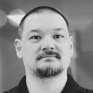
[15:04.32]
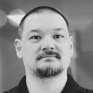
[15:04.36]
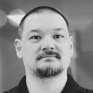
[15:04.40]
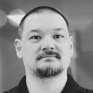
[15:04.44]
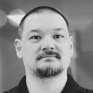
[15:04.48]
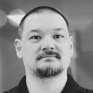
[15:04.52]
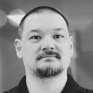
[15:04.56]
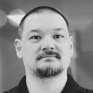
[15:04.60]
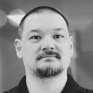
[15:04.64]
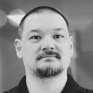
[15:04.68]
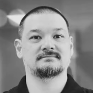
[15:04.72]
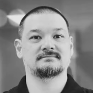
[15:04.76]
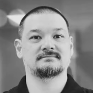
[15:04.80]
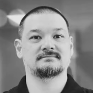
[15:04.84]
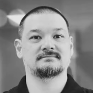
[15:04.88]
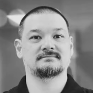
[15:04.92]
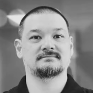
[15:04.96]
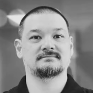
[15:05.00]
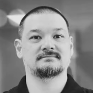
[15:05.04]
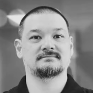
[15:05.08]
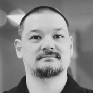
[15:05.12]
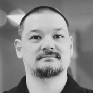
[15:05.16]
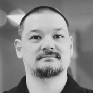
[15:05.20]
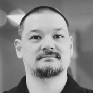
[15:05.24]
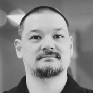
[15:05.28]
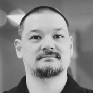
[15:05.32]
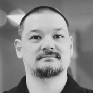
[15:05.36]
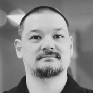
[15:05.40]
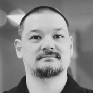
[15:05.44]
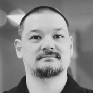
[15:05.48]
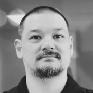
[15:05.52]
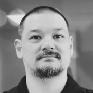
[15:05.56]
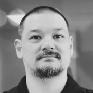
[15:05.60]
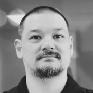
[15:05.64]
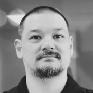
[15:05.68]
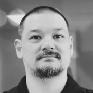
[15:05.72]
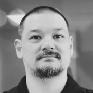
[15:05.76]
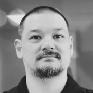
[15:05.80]

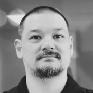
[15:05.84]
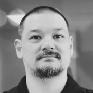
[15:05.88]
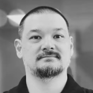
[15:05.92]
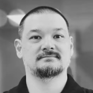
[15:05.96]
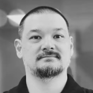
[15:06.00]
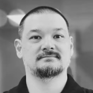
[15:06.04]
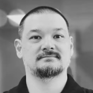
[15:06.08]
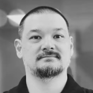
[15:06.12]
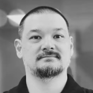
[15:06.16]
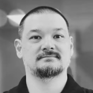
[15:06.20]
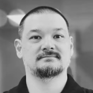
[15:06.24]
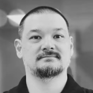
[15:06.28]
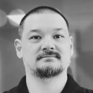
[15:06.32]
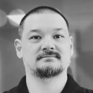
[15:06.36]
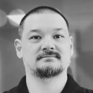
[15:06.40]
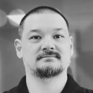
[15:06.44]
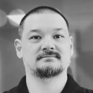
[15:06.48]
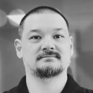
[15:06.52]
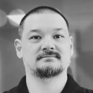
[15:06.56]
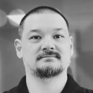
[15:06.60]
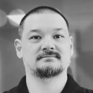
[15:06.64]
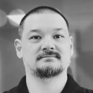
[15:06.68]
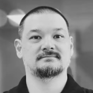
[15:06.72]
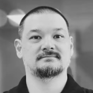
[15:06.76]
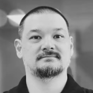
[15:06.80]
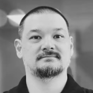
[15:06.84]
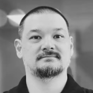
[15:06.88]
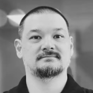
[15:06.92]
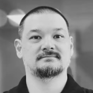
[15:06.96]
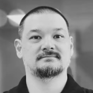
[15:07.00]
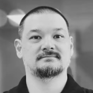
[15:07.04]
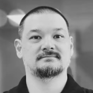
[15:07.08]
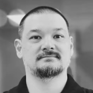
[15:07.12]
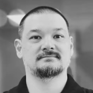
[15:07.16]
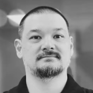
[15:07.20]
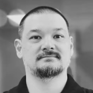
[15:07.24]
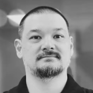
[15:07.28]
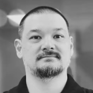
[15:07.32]

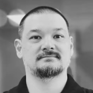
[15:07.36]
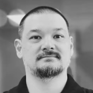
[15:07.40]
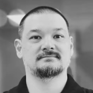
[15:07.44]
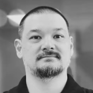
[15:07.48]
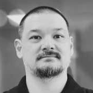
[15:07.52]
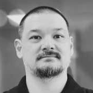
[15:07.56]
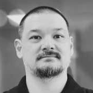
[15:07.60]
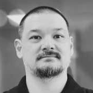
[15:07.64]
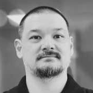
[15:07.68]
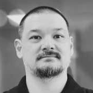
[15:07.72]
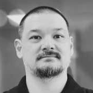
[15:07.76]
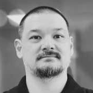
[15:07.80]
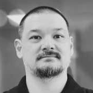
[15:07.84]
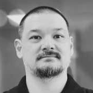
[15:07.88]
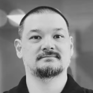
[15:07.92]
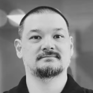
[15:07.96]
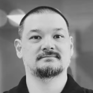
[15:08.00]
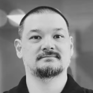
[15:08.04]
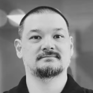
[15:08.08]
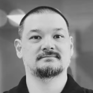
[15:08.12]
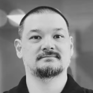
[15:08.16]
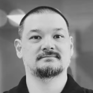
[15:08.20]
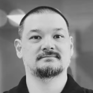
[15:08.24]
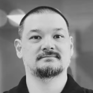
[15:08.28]
[no speech]